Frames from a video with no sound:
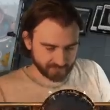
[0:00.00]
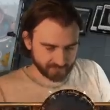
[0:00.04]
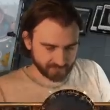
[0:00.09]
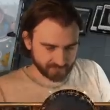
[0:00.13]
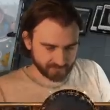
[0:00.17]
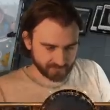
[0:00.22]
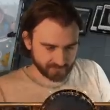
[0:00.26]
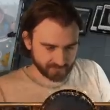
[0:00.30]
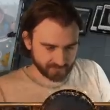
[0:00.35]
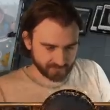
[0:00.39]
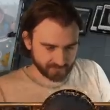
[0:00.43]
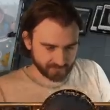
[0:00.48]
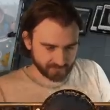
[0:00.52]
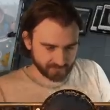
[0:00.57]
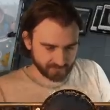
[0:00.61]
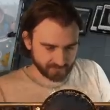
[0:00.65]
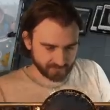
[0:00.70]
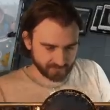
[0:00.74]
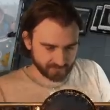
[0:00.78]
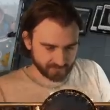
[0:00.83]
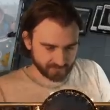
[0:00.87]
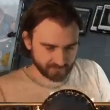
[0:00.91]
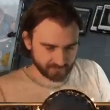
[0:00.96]

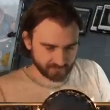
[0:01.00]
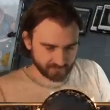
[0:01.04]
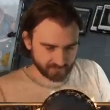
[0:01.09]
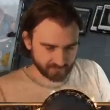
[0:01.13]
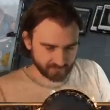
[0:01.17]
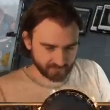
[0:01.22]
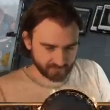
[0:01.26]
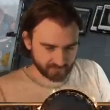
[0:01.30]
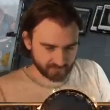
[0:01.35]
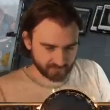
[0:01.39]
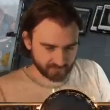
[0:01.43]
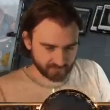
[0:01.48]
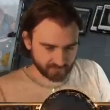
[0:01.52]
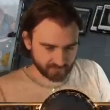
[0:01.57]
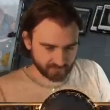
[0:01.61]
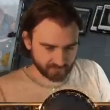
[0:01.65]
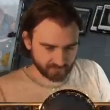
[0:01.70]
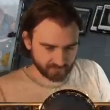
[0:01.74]
Nothing is said.